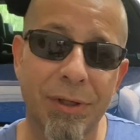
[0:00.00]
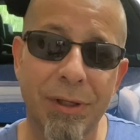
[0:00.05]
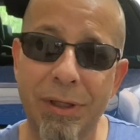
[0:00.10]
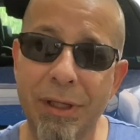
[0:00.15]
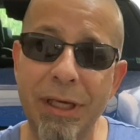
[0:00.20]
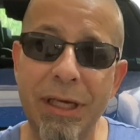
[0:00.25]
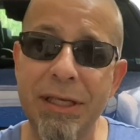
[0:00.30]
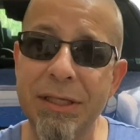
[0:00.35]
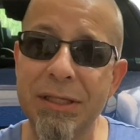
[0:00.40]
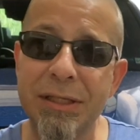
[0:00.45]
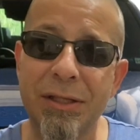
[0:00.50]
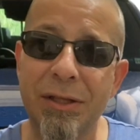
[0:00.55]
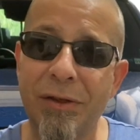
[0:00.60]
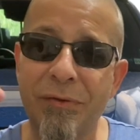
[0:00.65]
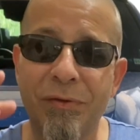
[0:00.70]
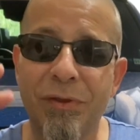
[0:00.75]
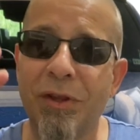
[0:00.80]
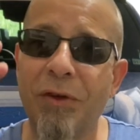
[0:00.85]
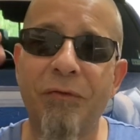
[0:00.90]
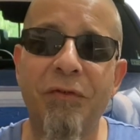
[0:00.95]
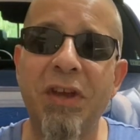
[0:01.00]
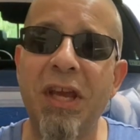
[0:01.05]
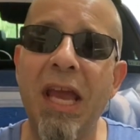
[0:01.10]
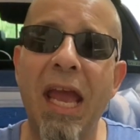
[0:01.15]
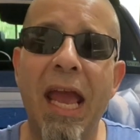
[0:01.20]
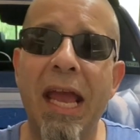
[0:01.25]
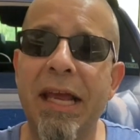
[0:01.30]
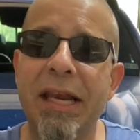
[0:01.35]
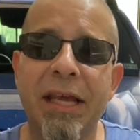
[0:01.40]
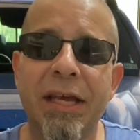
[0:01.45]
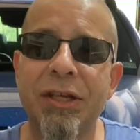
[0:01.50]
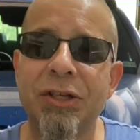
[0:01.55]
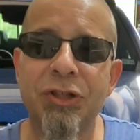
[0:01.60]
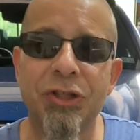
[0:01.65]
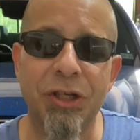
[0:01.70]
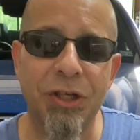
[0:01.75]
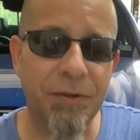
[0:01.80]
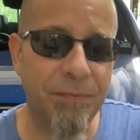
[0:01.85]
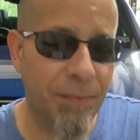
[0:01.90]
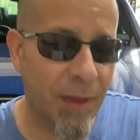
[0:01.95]
at least the V8
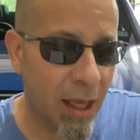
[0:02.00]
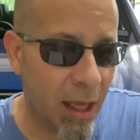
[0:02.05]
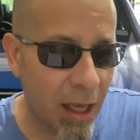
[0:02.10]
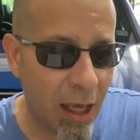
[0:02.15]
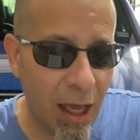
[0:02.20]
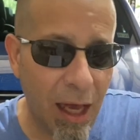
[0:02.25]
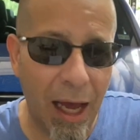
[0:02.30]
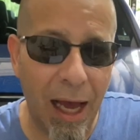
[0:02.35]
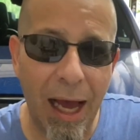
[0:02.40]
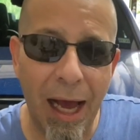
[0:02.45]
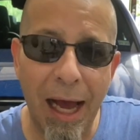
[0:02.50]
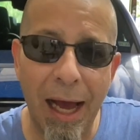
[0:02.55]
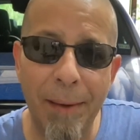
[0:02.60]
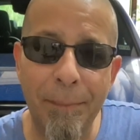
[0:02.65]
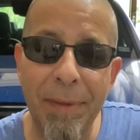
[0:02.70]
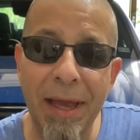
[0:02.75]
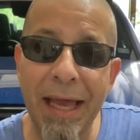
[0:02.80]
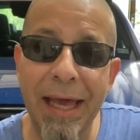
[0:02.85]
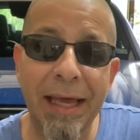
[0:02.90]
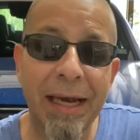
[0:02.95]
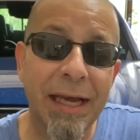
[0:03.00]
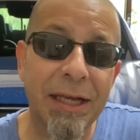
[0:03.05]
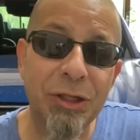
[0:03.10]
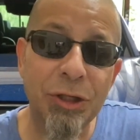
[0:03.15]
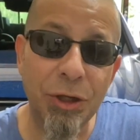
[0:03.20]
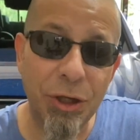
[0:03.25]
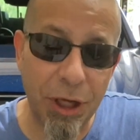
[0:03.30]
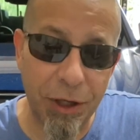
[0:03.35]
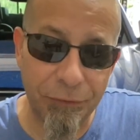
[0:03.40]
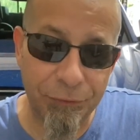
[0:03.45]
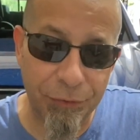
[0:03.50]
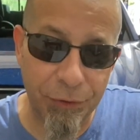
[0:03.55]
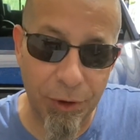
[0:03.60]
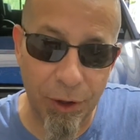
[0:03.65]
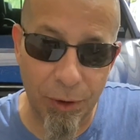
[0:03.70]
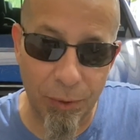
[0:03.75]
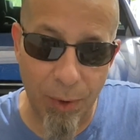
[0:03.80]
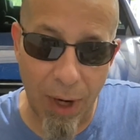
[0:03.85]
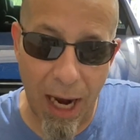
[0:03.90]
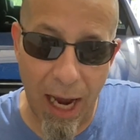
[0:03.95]
engine. And I took it for
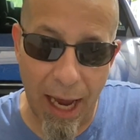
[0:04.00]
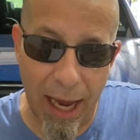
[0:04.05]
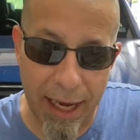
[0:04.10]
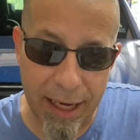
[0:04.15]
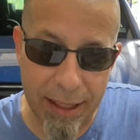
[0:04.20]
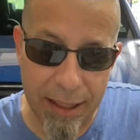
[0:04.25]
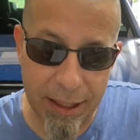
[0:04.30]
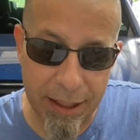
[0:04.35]
a ride.